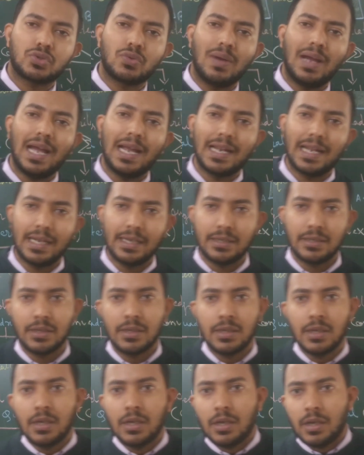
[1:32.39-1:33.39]
square
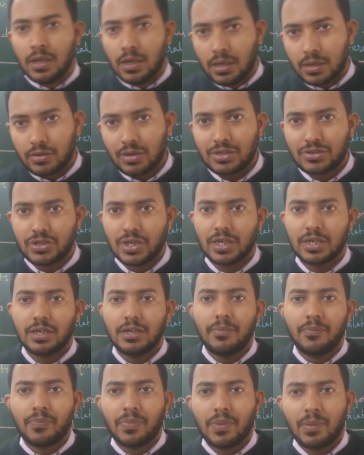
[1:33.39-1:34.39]
and
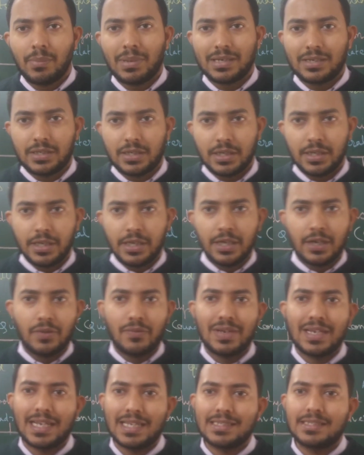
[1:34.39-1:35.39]
rectangle, but here
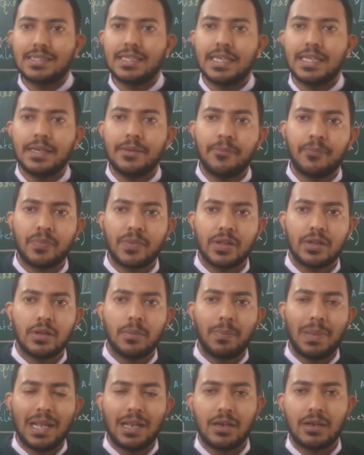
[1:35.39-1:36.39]
we can see in the
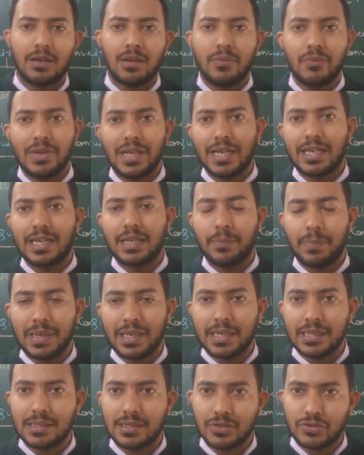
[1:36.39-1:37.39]
parallelogram we are
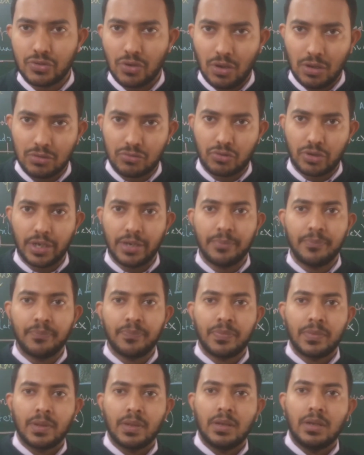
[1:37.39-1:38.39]
keeping this all 3,
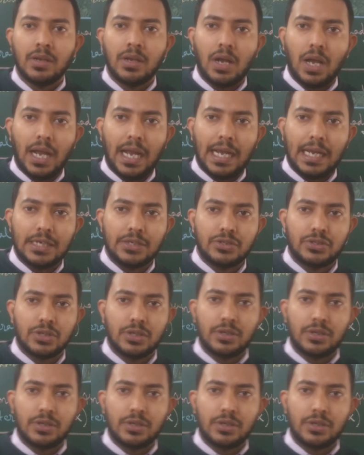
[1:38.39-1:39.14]
and